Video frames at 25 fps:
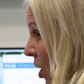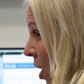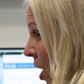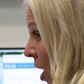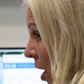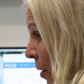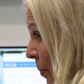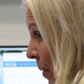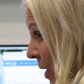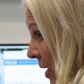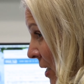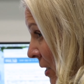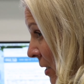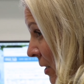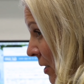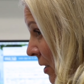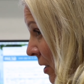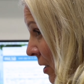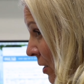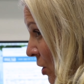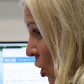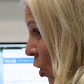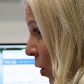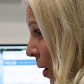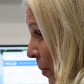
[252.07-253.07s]

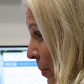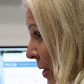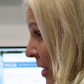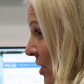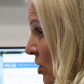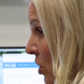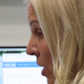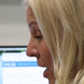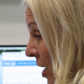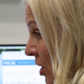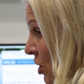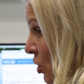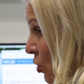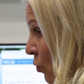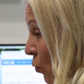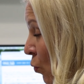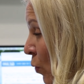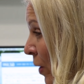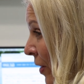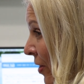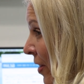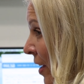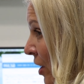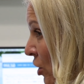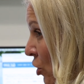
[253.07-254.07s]
Thomas. No, I mean in your
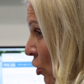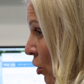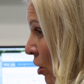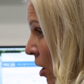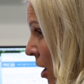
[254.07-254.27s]
within your oh.